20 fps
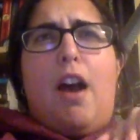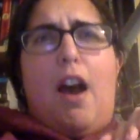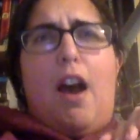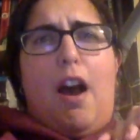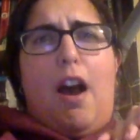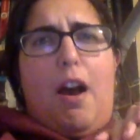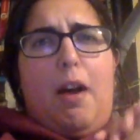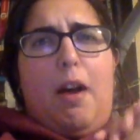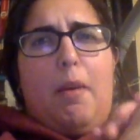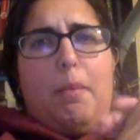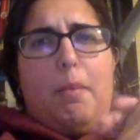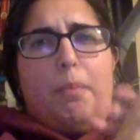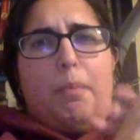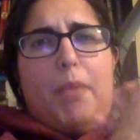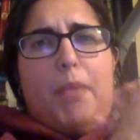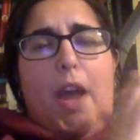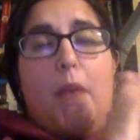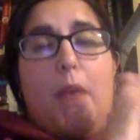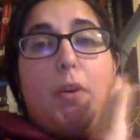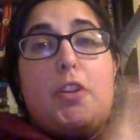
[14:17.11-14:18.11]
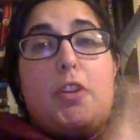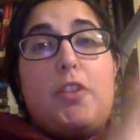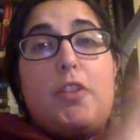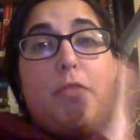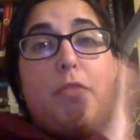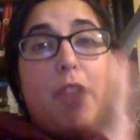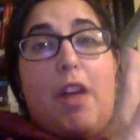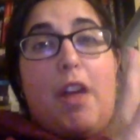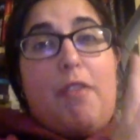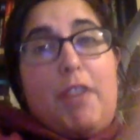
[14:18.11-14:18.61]
I wonder
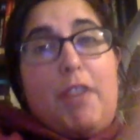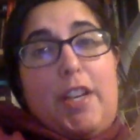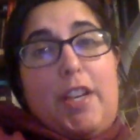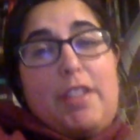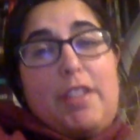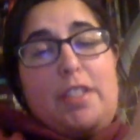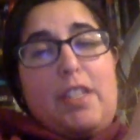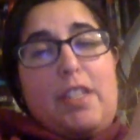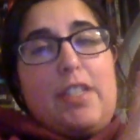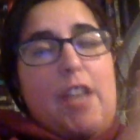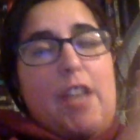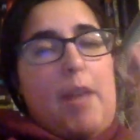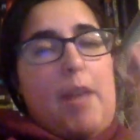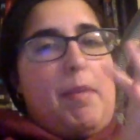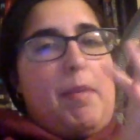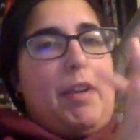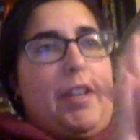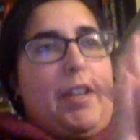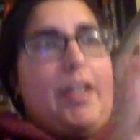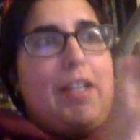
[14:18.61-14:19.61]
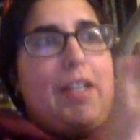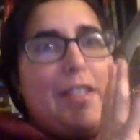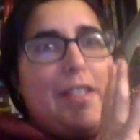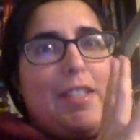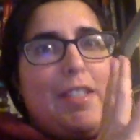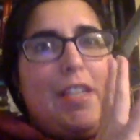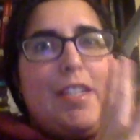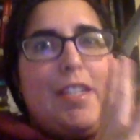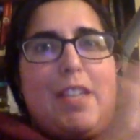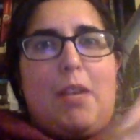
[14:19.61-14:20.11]
if we'll ever get to see Simon, because
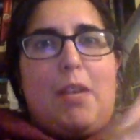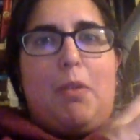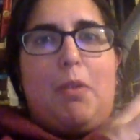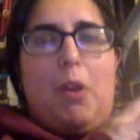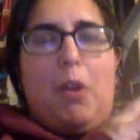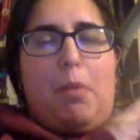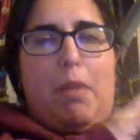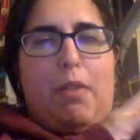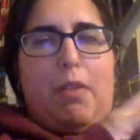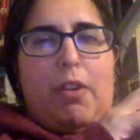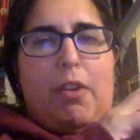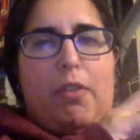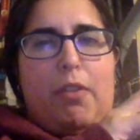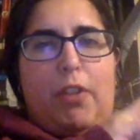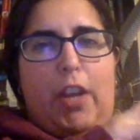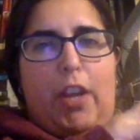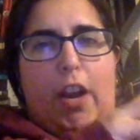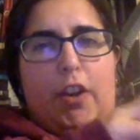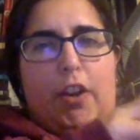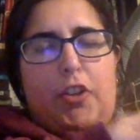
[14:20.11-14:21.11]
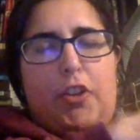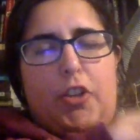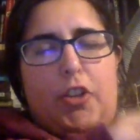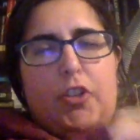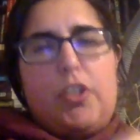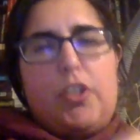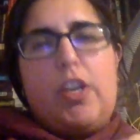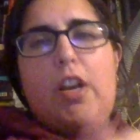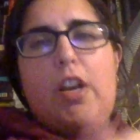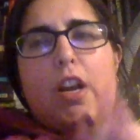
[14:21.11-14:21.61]
he's like one of my favorite
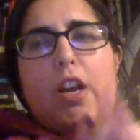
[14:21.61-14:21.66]
characters.